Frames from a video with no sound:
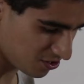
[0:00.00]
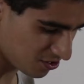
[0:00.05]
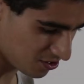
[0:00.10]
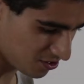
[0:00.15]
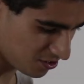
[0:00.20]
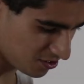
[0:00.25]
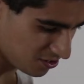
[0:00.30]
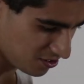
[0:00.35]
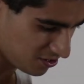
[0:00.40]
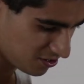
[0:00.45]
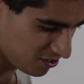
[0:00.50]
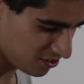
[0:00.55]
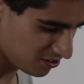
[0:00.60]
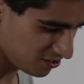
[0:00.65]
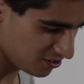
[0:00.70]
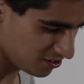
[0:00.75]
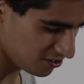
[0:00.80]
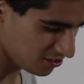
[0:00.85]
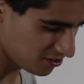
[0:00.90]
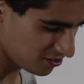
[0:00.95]

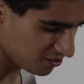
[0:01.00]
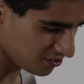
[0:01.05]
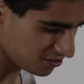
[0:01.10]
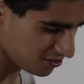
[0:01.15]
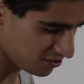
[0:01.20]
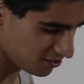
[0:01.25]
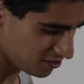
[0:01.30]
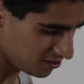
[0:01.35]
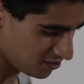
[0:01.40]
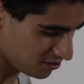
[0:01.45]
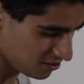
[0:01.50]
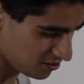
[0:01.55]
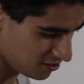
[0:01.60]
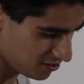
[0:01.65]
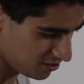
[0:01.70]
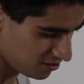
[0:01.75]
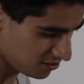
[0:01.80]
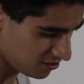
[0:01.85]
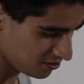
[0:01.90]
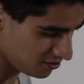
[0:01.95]
This person isn't speaking.